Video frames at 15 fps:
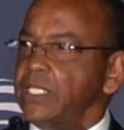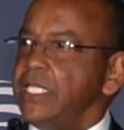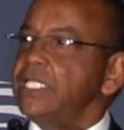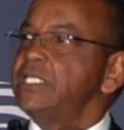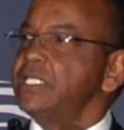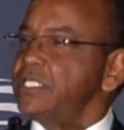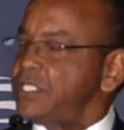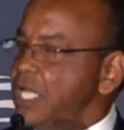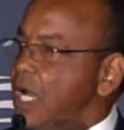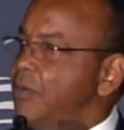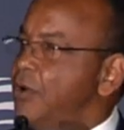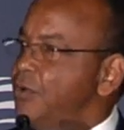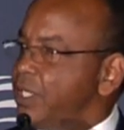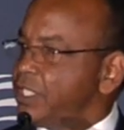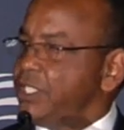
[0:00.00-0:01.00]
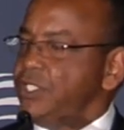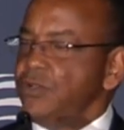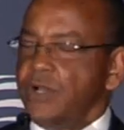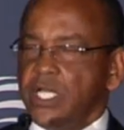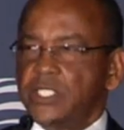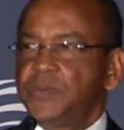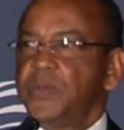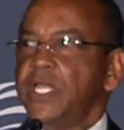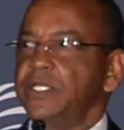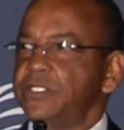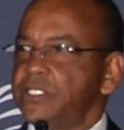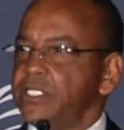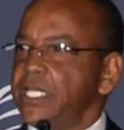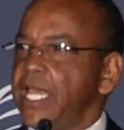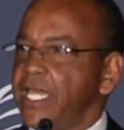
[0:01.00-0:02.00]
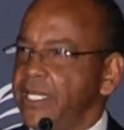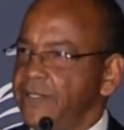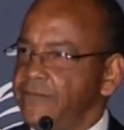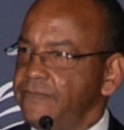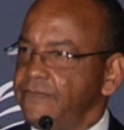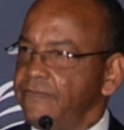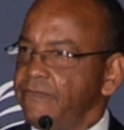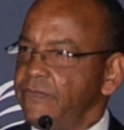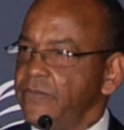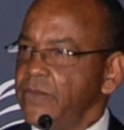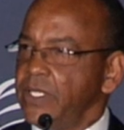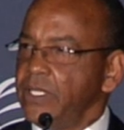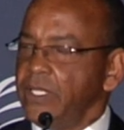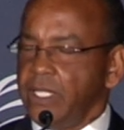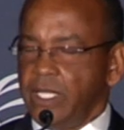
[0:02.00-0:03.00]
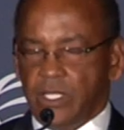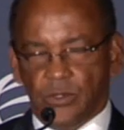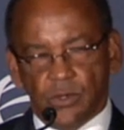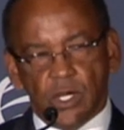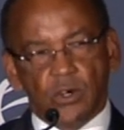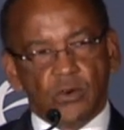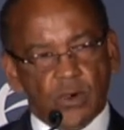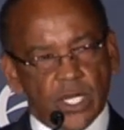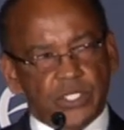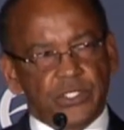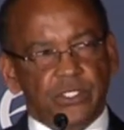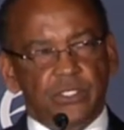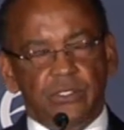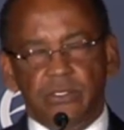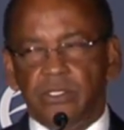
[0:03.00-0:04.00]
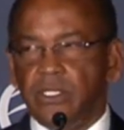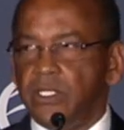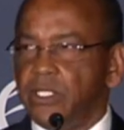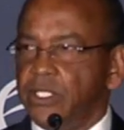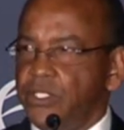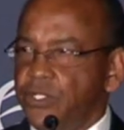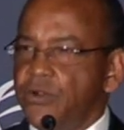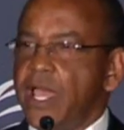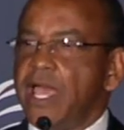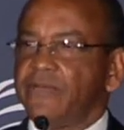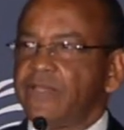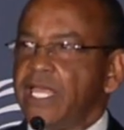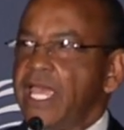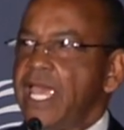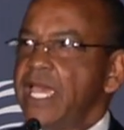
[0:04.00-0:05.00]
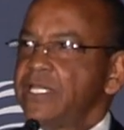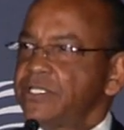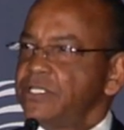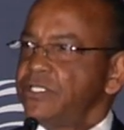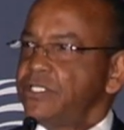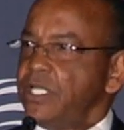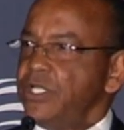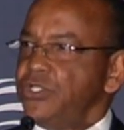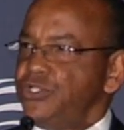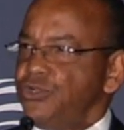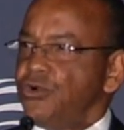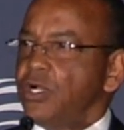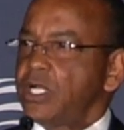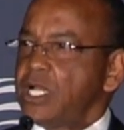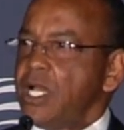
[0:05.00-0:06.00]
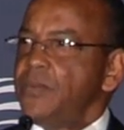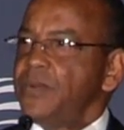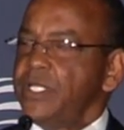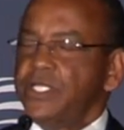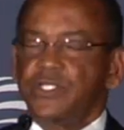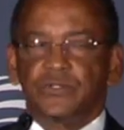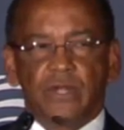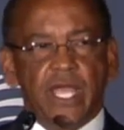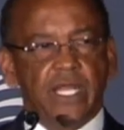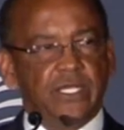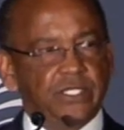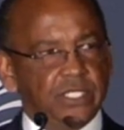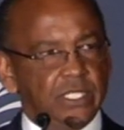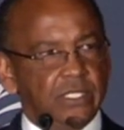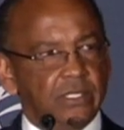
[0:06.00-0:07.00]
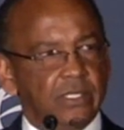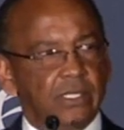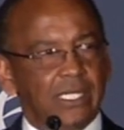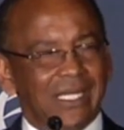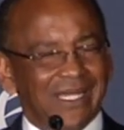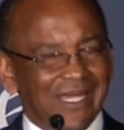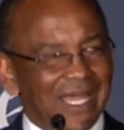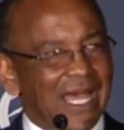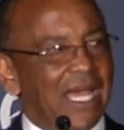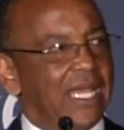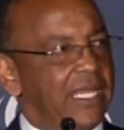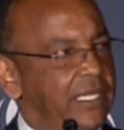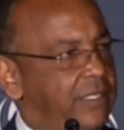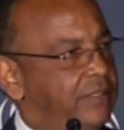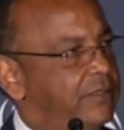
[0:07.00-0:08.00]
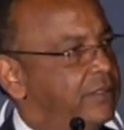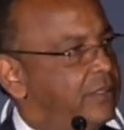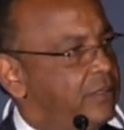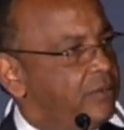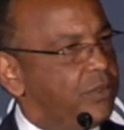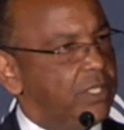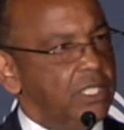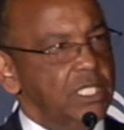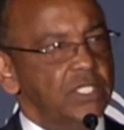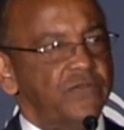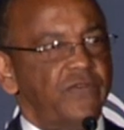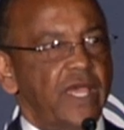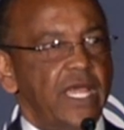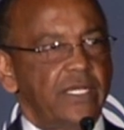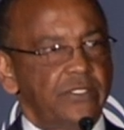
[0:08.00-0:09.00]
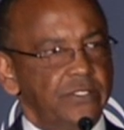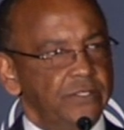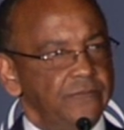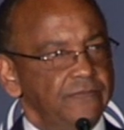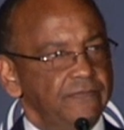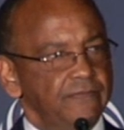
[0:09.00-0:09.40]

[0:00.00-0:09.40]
This is double what the U.S. spends today. And the real question you have to ask is, does your company's strategy align with these facts?